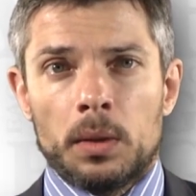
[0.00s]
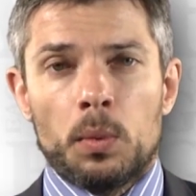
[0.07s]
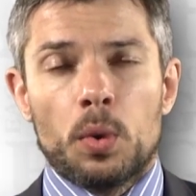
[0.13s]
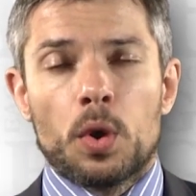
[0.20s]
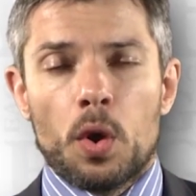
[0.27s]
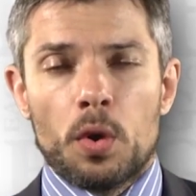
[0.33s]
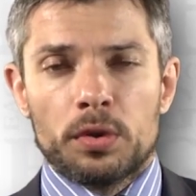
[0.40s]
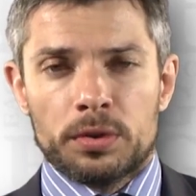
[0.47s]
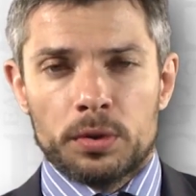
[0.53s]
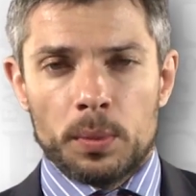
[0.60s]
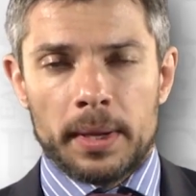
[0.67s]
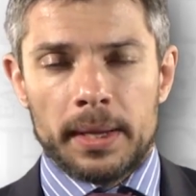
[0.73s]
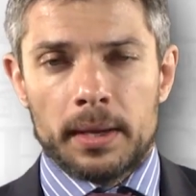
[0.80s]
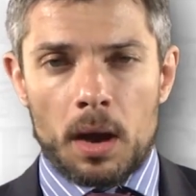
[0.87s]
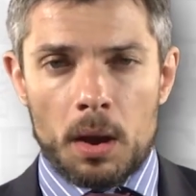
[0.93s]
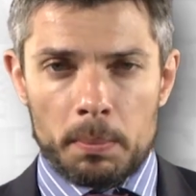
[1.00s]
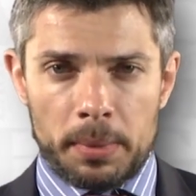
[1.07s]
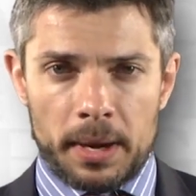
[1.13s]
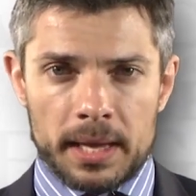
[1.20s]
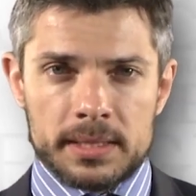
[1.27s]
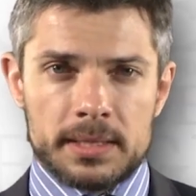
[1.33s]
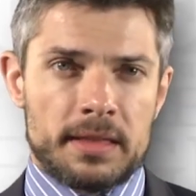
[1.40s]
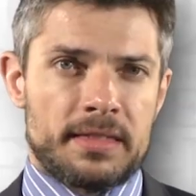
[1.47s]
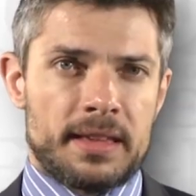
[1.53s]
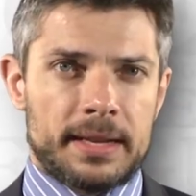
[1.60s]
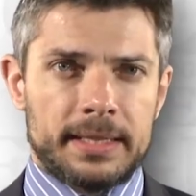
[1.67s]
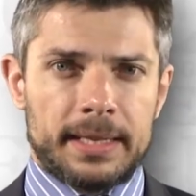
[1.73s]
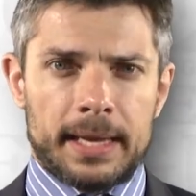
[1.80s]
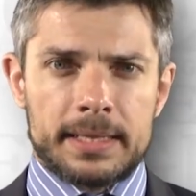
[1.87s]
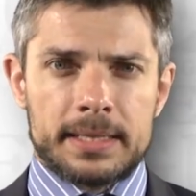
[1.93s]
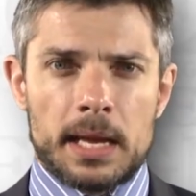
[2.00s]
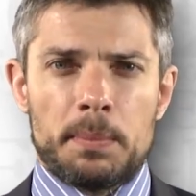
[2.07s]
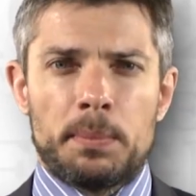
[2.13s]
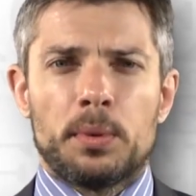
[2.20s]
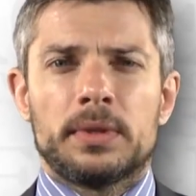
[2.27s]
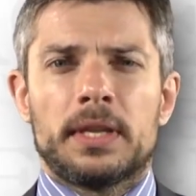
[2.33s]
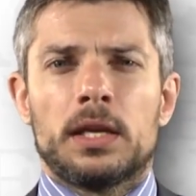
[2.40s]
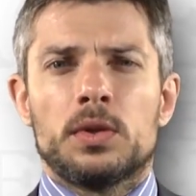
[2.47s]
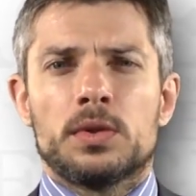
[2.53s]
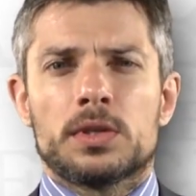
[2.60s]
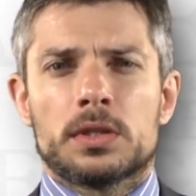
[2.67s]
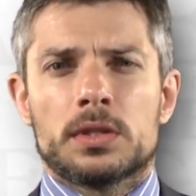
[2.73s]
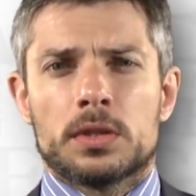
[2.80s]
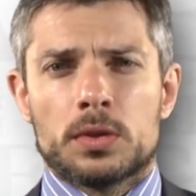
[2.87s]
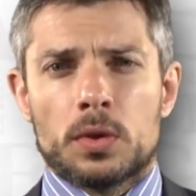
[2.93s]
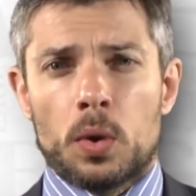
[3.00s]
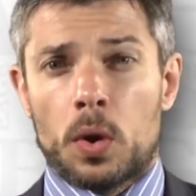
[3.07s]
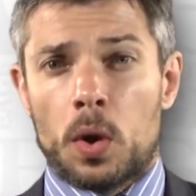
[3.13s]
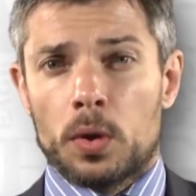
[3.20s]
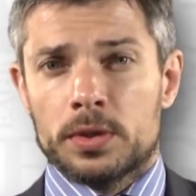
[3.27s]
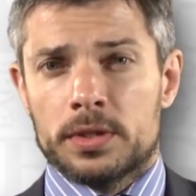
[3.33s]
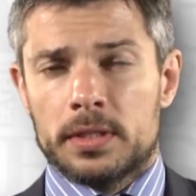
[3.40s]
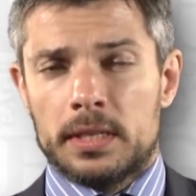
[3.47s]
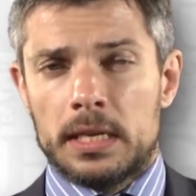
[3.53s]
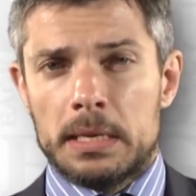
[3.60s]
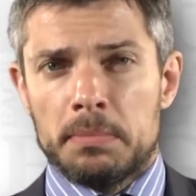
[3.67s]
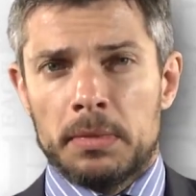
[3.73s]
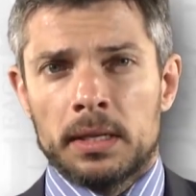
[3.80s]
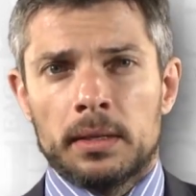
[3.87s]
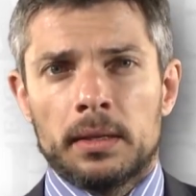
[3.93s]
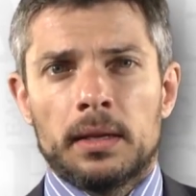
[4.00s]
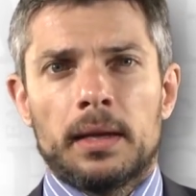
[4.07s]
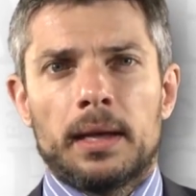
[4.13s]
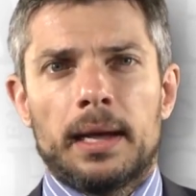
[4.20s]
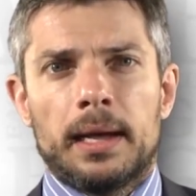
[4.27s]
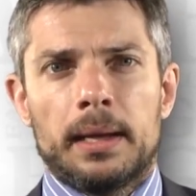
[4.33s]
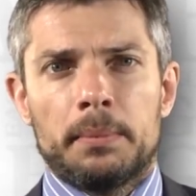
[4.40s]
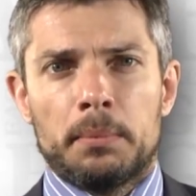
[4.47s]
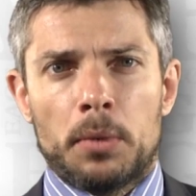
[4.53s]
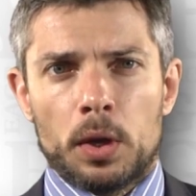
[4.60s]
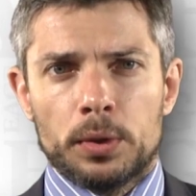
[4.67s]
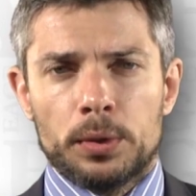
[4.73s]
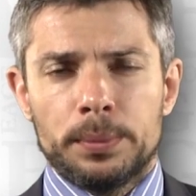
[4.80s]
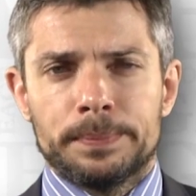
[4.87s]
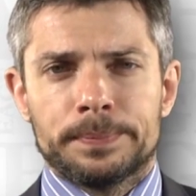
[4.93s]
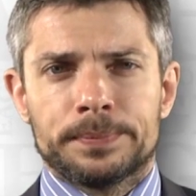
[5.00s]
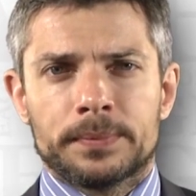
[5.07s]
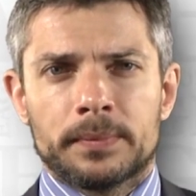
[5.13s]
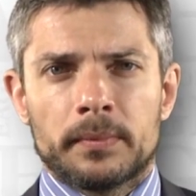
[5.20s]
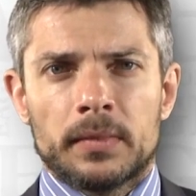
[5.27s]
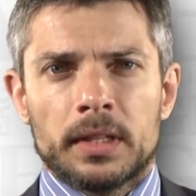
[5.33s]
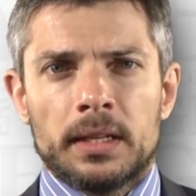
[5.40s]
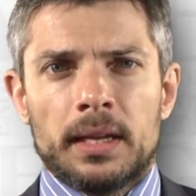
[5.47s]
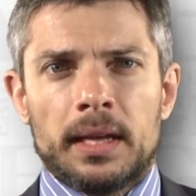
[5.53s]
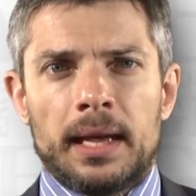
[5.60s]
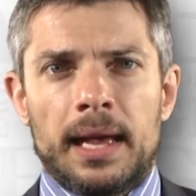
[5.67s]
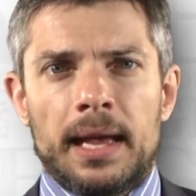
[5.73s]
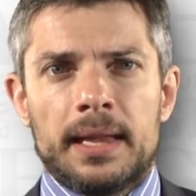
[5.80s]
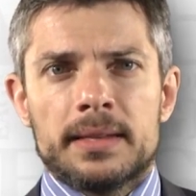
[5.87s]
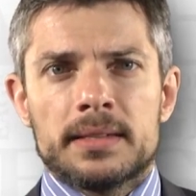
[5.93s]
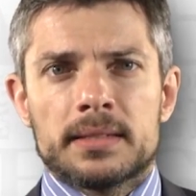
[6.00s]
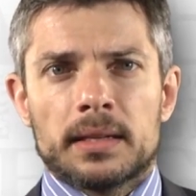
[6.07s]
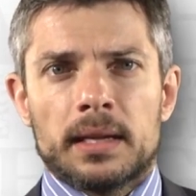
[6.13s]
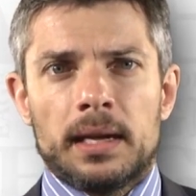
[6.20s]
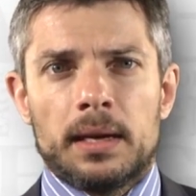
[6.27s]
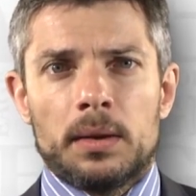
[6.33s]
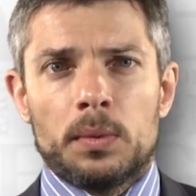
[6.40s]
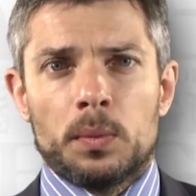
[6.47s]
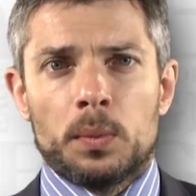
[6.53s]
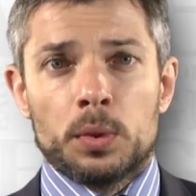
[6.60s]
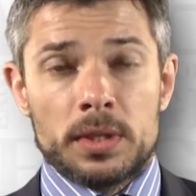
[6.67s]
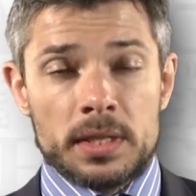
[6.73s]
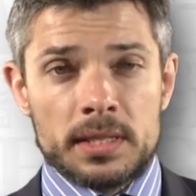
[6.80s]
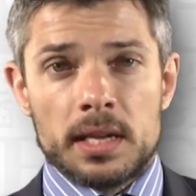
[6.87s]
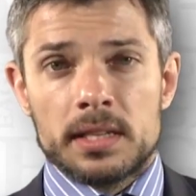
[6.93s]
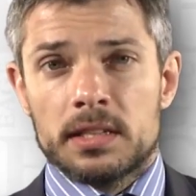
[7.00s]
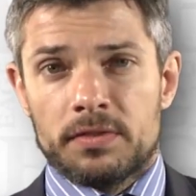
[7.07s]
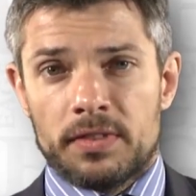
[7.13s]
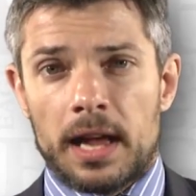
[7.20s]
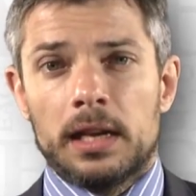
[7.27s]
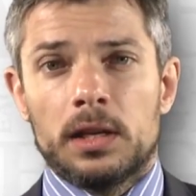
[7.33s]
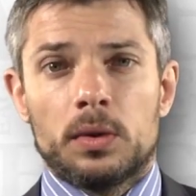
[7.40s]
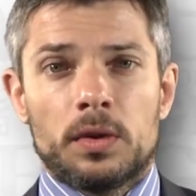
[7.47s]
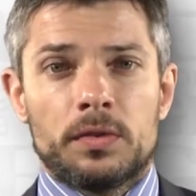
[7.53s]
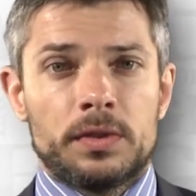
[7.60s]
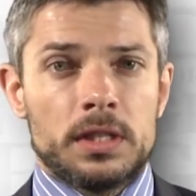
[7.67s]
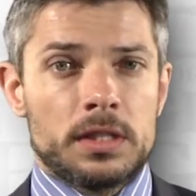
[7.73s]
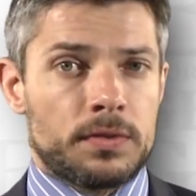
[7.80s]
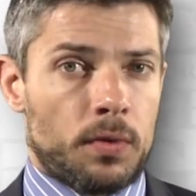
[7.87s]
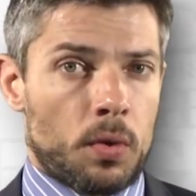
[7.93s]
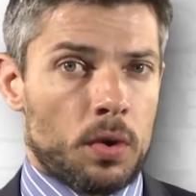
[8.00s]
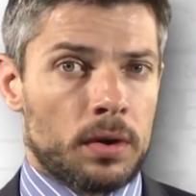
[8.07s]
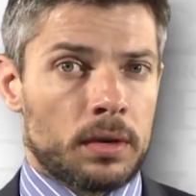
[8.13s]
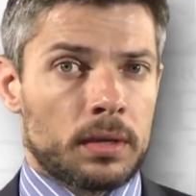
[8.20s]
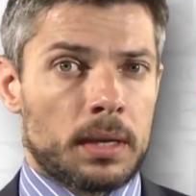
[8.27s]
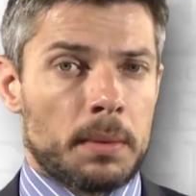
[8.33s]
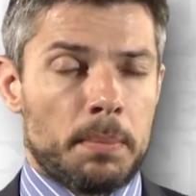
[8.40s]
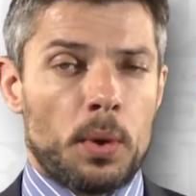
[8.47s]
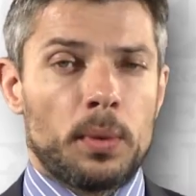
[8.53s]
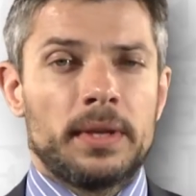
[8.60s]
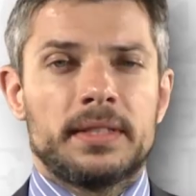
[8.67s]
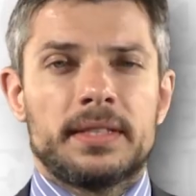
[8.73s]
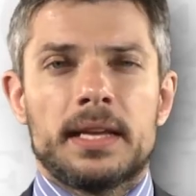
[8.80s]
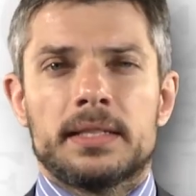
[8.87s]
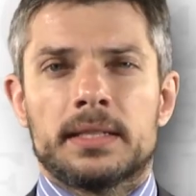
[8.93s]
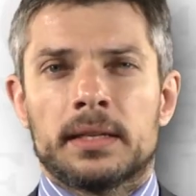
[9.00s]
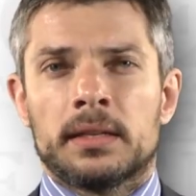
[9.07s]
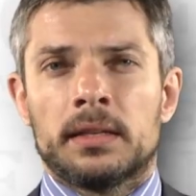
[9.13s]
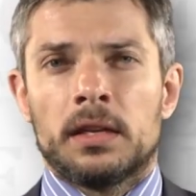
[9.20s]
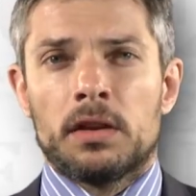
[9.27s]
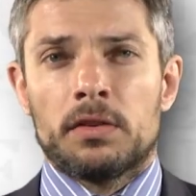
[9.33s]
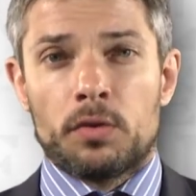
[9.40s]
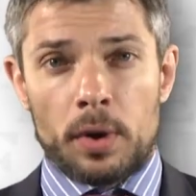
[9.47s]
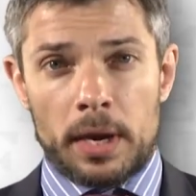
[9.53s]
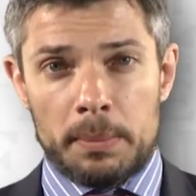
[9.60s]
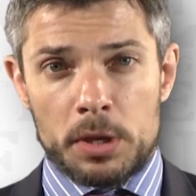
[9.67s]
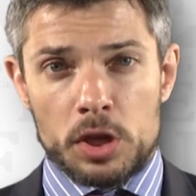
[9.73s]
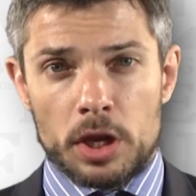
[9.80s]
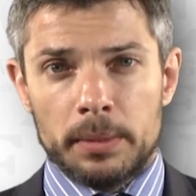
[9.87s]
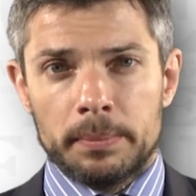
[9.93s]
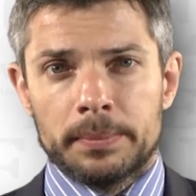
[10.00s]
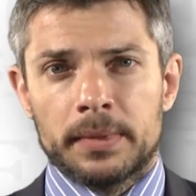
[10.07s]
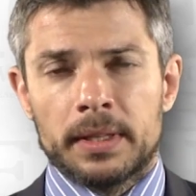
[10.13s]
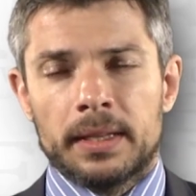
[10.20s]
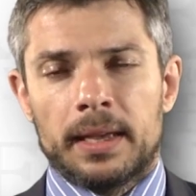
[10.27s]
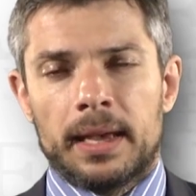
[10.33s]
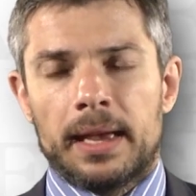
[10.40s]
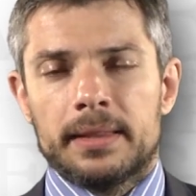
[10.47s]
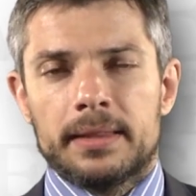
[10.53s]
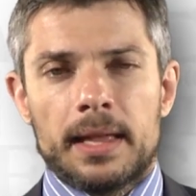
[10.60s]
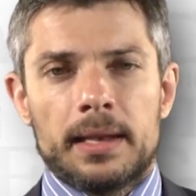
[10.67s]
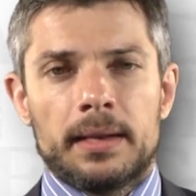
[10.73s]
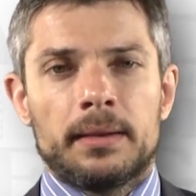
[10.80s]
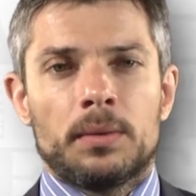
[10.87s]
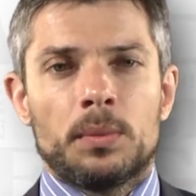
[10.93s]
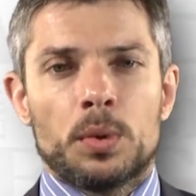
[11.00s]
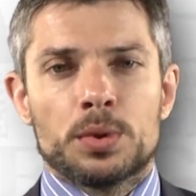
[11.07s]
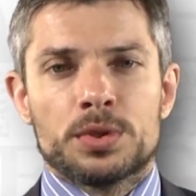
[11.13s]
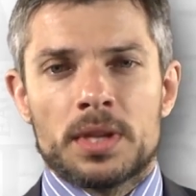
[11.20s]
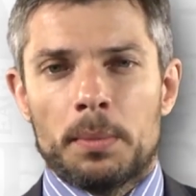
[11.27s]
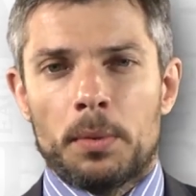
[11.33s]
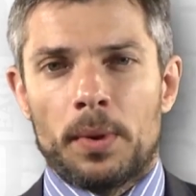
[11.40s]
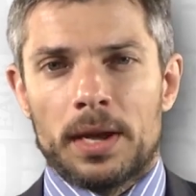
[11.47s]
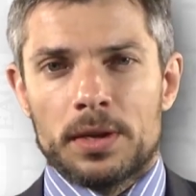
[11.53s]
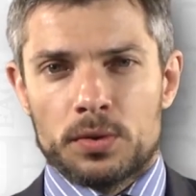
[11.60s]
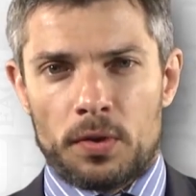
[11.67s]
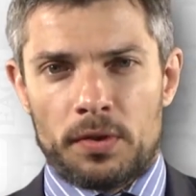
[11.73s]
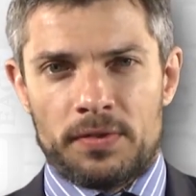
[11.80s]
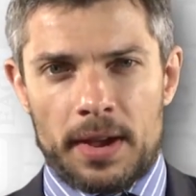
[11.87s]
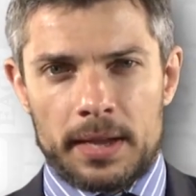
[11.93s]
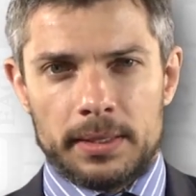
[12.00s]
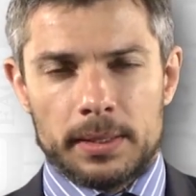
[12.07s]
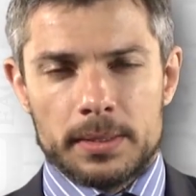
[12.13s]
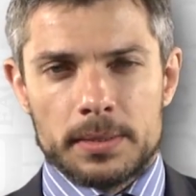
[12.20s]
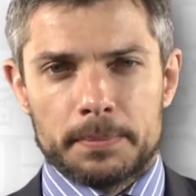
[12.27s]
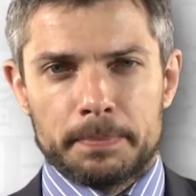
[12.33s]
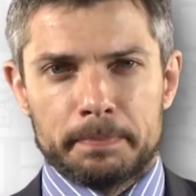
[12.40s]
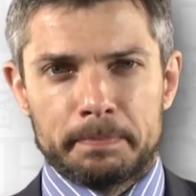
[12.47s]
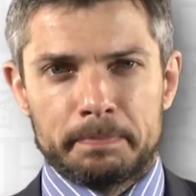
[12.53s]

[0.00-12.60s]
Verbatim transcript: We'll go through a complex synthetic example that uses the so-called SEAM uh, model, and uh, we'll discuss the value of these four component data for imaging, and then we'll summarize our findings.